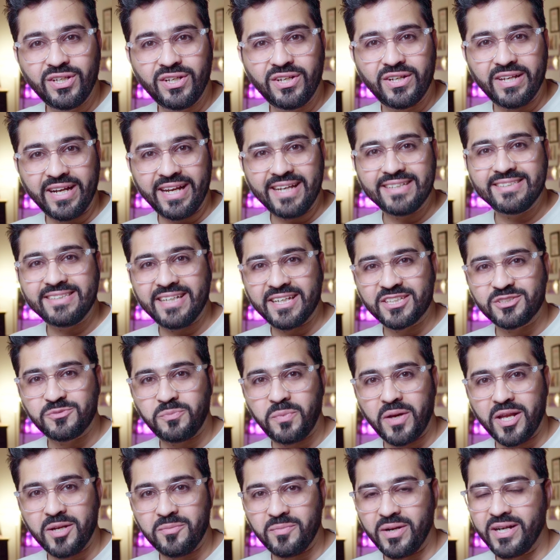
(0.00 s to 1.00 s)
crazy
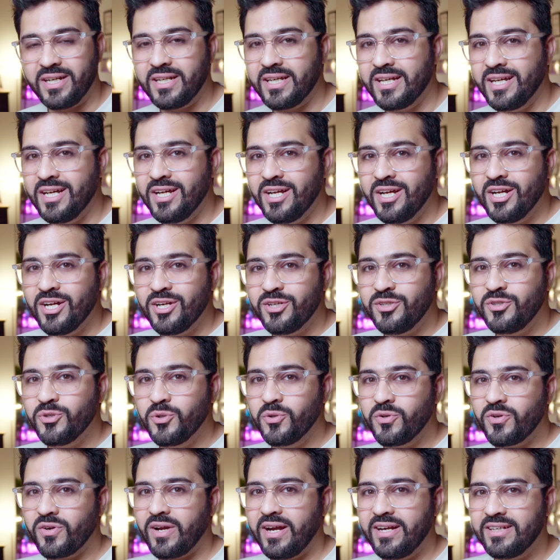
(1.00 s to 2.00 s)
experiment,
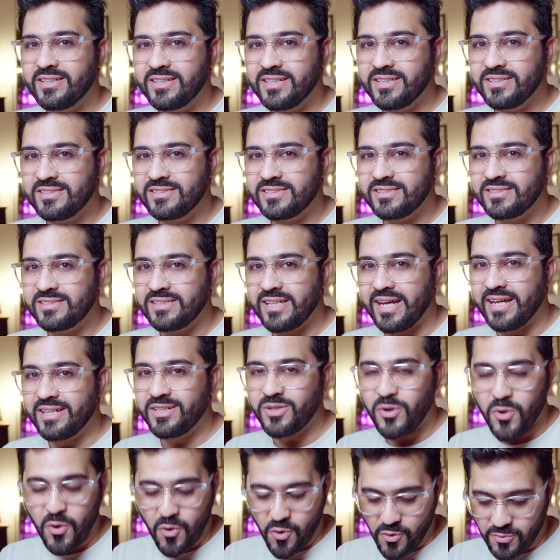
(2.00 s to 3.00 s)
do try this at
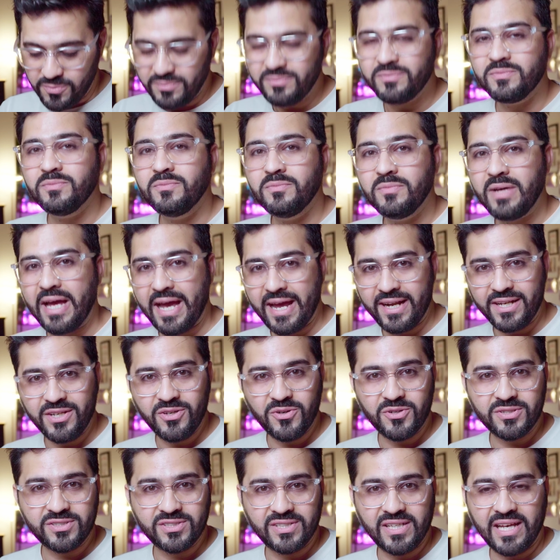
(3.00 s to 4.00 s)
home and
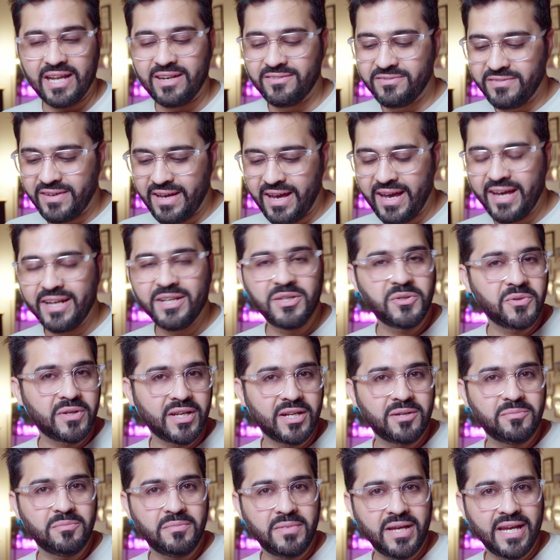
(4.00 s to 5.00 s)
yourself, and you
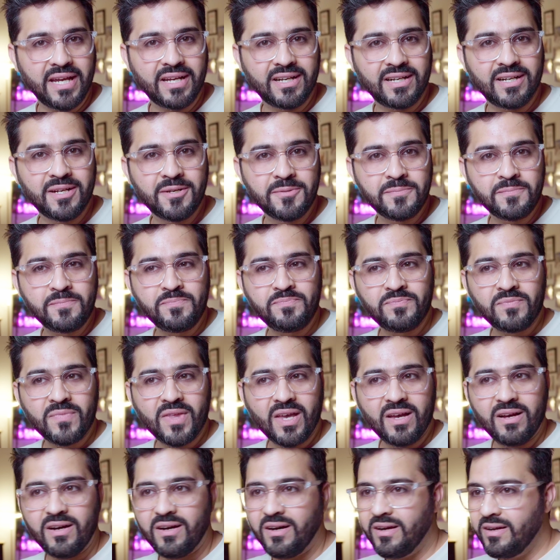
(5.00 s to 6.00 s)
can make
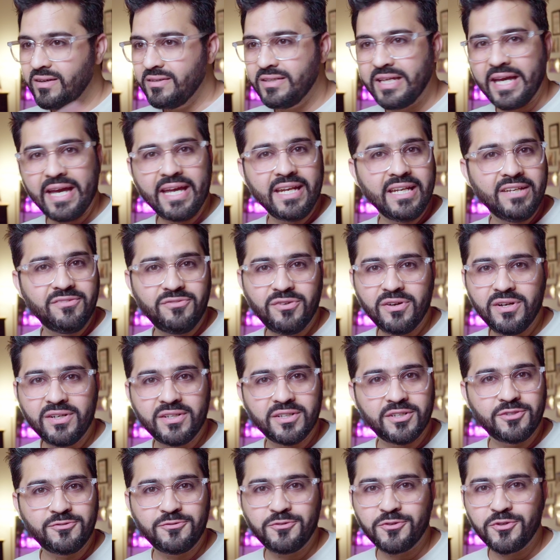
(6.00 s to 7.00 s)
any
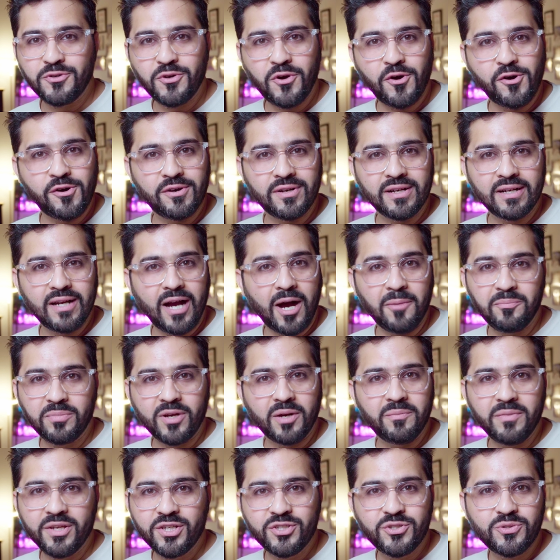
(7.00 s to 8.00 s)
filter for your
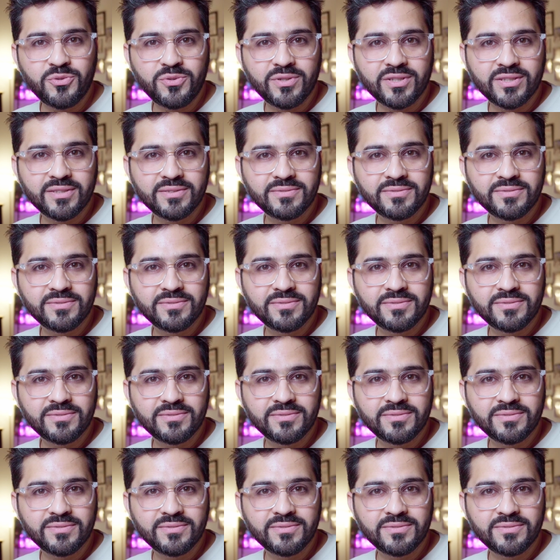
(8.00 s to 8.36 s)
upcoming shoot.